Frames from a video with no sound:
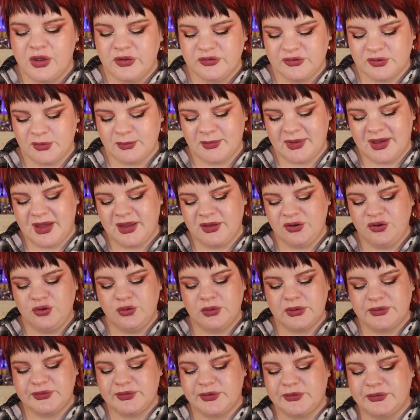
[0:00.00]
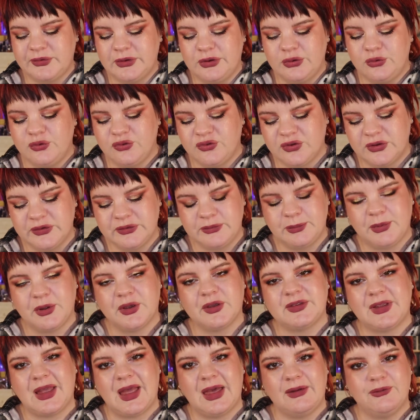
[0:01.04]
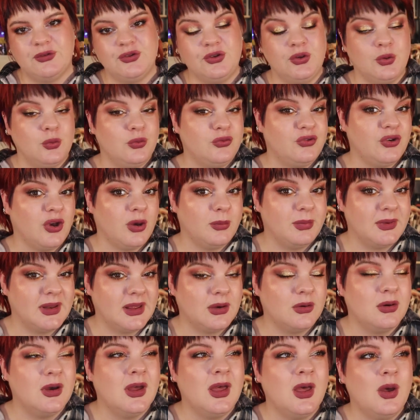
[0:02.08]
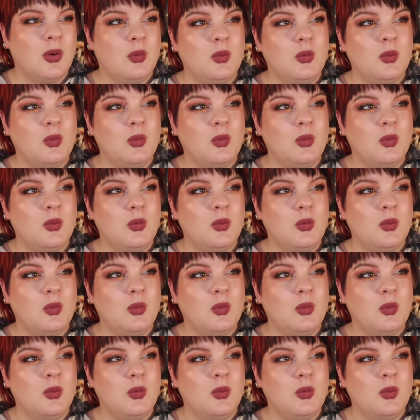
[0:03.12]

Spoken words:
So my New Year's resolutions, because I have a new job now,